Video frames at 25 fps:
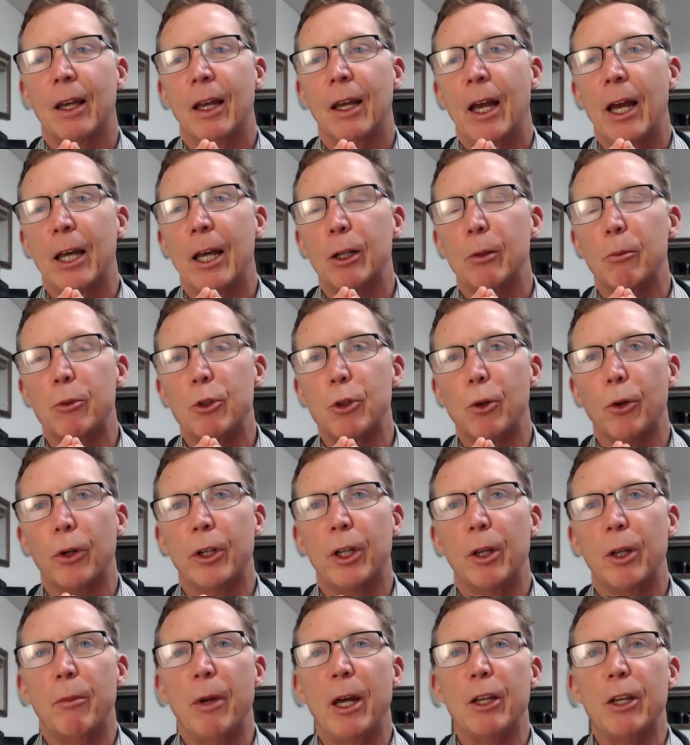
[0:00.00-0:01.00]
and I'm talking
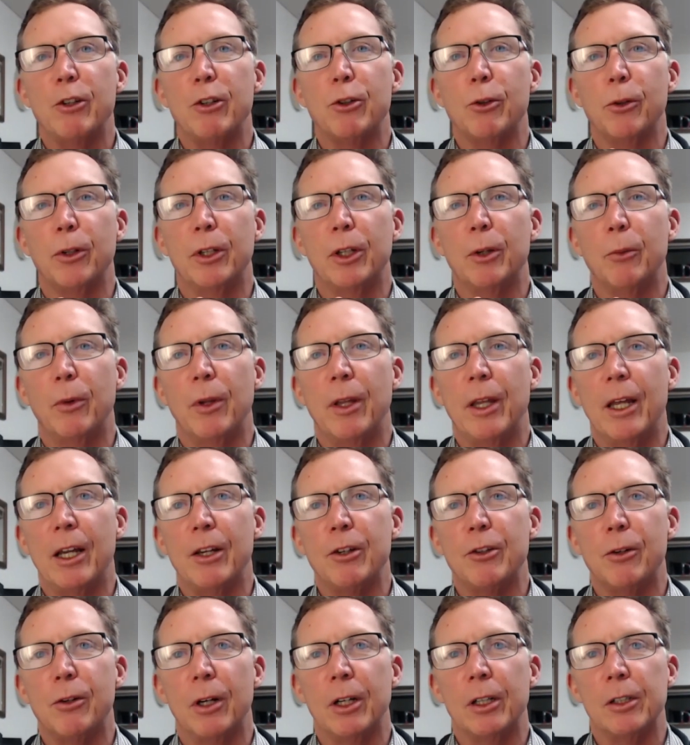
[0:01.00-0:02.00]
about doing it without
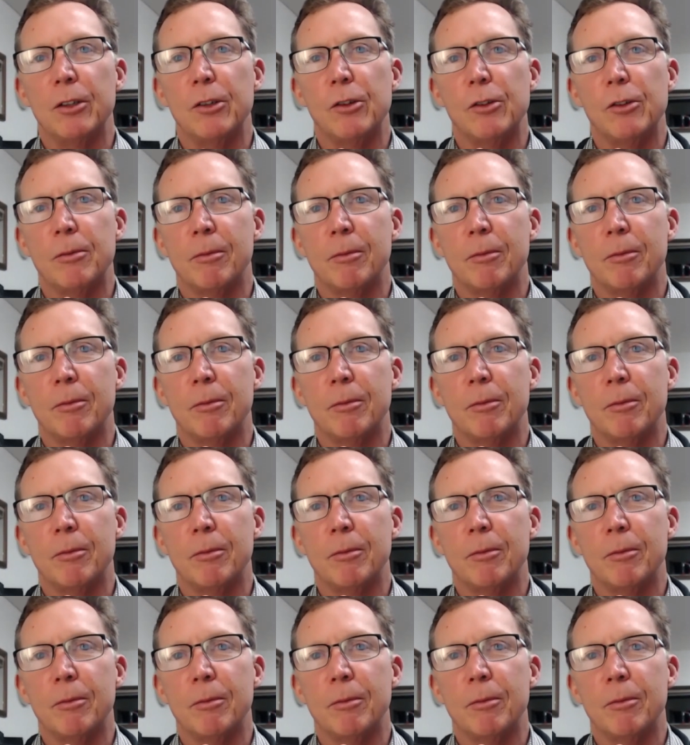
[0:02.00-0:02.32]
drugs.